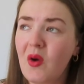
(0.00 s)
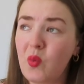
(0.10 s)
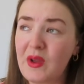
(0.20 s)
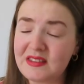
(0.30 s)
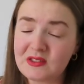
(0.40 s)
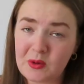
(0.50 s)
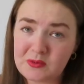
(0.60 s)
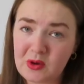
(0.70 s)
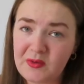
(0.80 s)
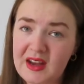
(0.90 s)
we
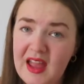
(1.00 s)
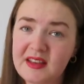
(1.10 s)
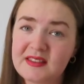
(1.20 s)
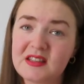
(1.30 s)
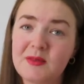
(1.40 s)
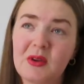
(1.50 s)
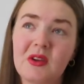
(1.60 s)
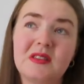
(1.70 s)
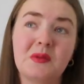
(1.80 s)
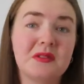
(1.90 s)
stopped off in Exeter
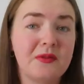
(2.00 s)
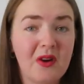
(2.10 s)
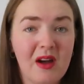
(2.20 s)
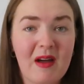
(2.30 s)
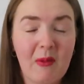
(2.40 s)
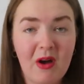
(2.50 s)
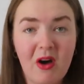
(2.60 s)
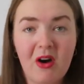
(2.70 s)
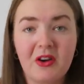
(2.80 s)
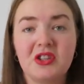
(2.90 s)
because it was a 5-hour
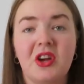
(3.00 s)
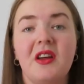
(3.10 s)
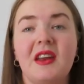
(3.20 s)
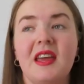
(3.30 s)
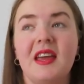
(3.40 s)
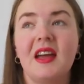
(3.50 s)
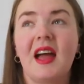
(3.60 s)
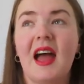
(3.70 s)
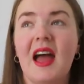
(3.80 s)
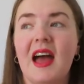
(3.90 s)
car journey,
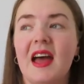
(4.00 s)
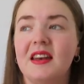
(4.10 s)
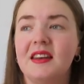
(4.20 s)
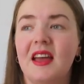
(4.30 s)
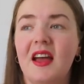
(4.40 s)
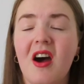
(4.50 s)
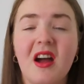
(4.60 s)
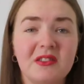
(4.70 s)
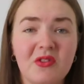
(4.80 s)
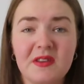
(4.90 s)
and
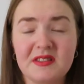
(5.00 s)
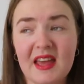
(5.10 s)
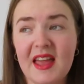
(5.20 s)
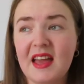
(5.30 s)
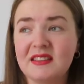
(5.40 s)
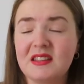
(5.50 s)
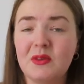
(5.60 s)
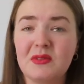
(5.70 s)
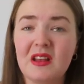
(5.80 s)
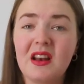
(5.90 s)
I've got to say,
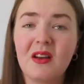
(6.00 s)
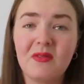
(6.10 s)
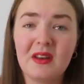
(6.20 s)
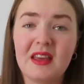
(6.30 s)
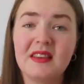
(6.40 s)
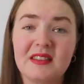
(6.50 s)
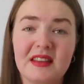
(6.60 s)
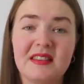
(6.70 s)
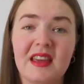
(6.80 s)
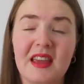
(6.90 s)
Exeter was a lovely
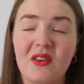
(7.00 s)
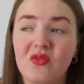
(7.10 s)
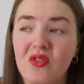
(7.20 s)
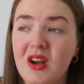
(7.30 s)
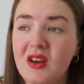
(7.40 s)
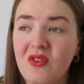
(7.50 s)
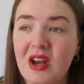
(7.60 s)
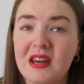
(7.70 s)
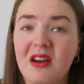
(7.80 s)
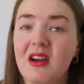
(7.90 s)
city, really,
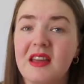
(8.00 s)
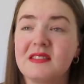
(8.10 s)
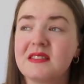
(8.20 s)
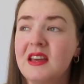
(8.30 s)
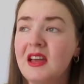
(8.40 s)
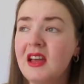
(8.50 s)
really nice.